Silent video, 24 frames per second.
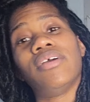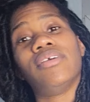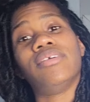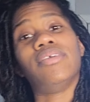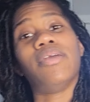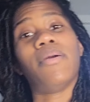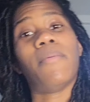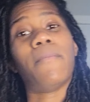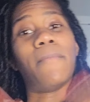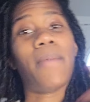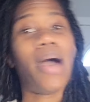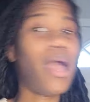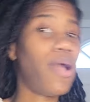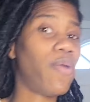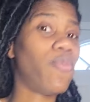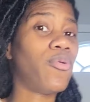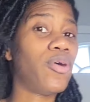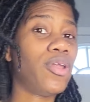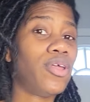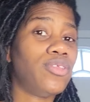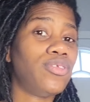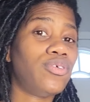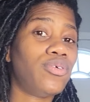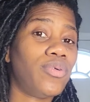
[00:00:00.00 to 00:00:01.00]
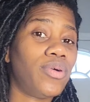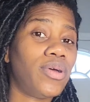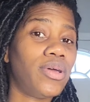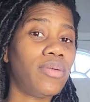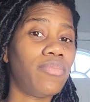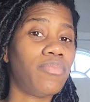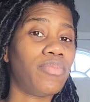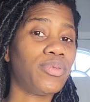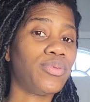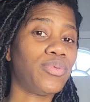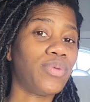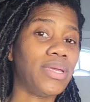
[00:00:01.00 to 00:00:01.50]
you might want to do
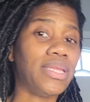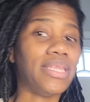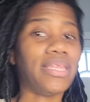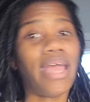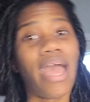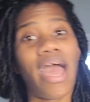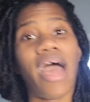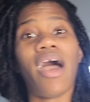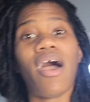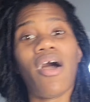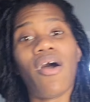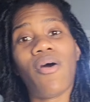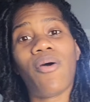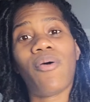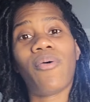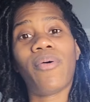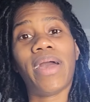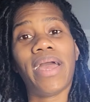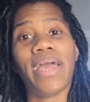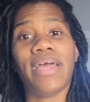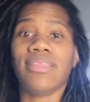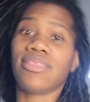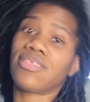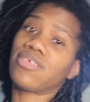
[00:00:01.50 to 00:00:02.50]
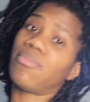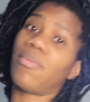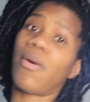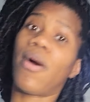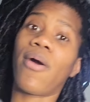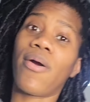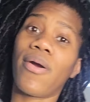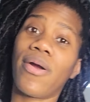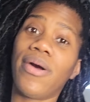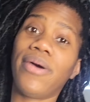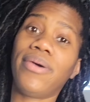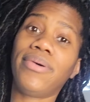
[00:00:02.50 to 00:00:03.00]
it between now and
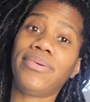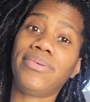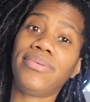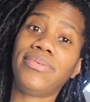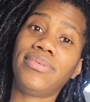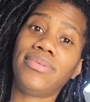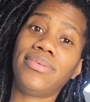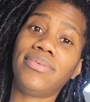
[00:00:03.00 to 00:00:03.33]
tomorrow.